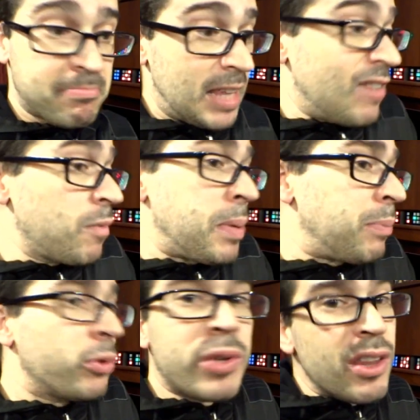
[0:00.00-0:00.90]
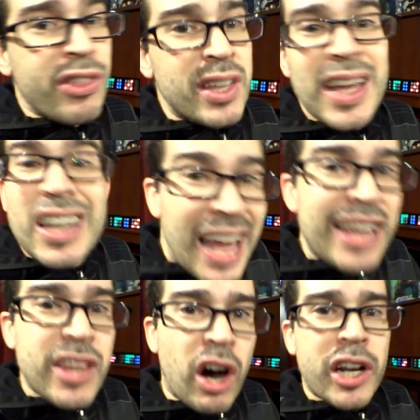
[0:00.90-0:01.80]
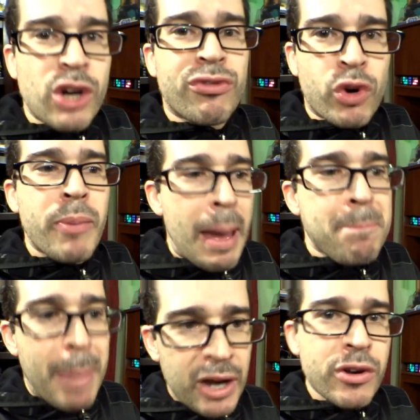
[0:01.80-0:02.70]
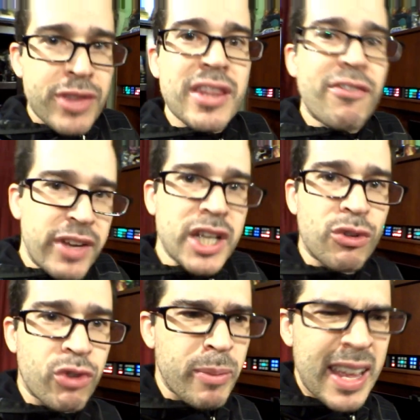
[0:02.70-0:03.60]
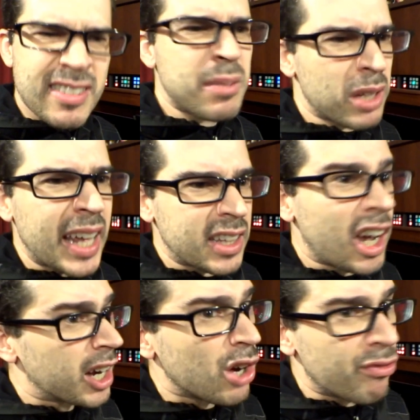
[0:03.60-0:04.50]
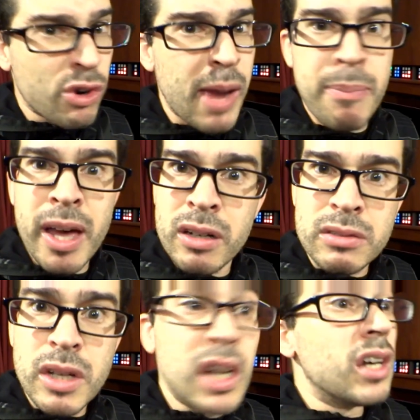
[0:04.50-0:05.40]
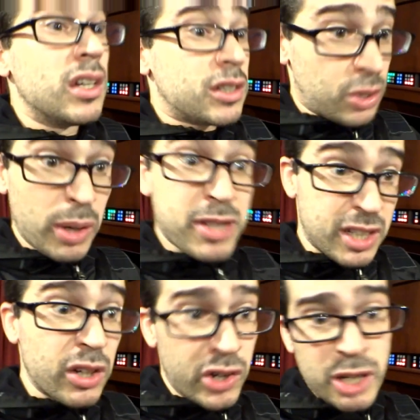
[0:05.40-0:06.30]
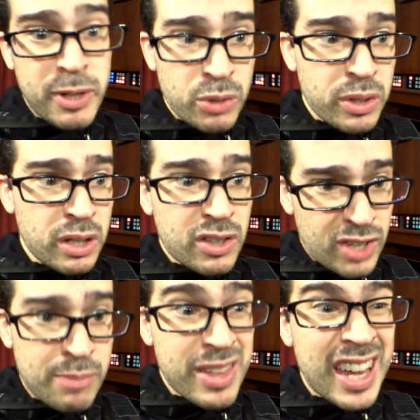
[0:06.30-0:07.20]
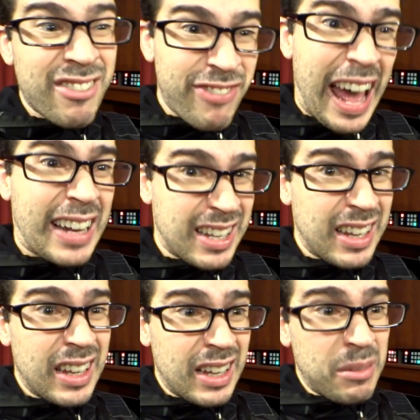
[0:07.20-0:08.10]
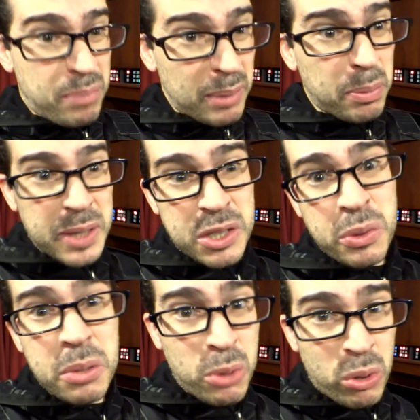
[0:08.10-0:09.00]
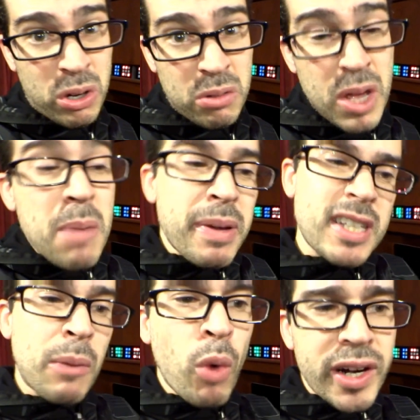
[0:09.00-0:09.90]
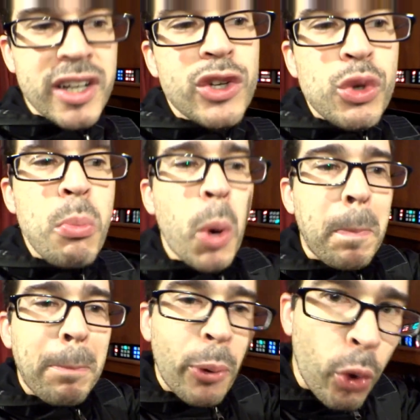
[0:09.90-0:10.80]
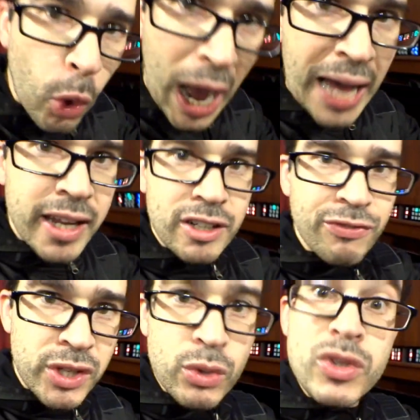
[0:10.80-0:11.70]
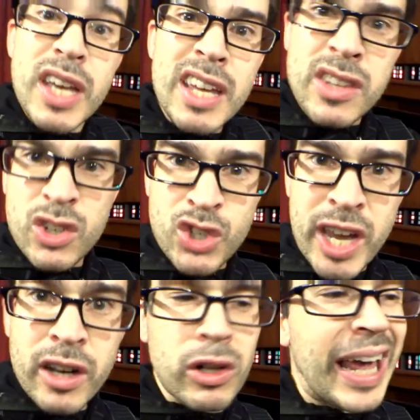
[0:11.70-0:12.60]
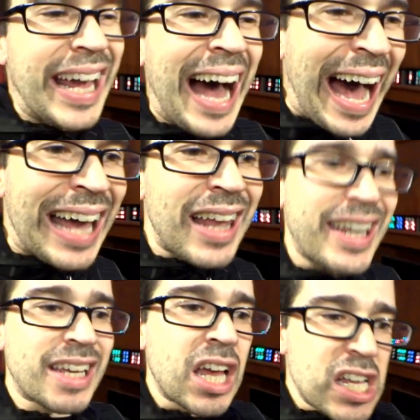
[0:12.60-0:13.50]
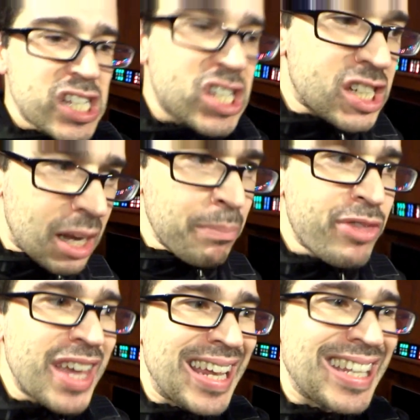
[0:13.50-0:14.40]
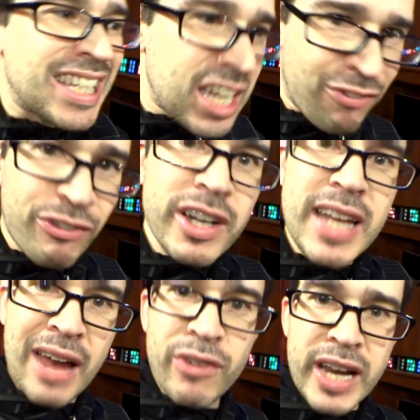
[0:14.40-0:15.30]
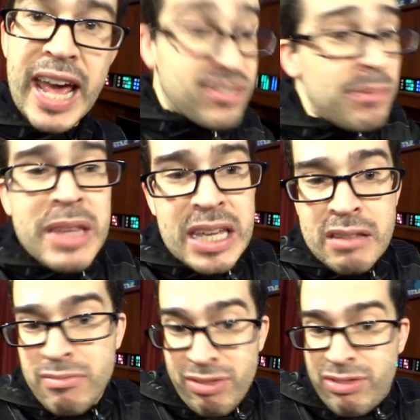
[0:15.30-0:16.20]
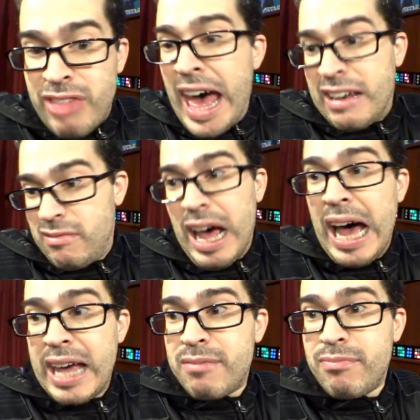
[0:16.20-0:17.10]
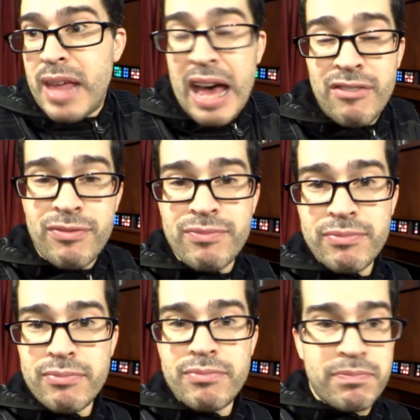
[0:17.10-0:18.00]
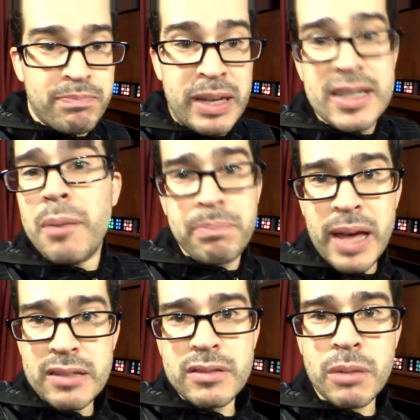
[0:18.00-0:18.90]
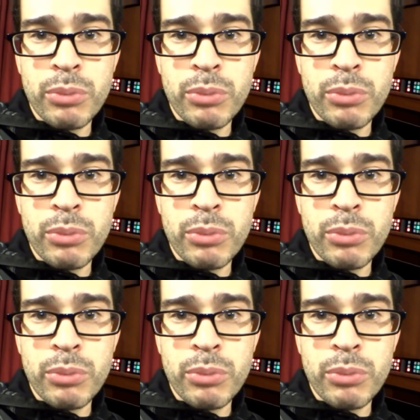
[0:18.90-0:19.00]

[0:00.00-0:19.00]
Even people who didn't think they'd like the audio format better than the video format seem to like the audio format better. So I'm still going to be doing the same thing. In fact, probably doing more, because I'm wanting to do more product views in this channel, like highlighting something different every day, something that I have picked up at some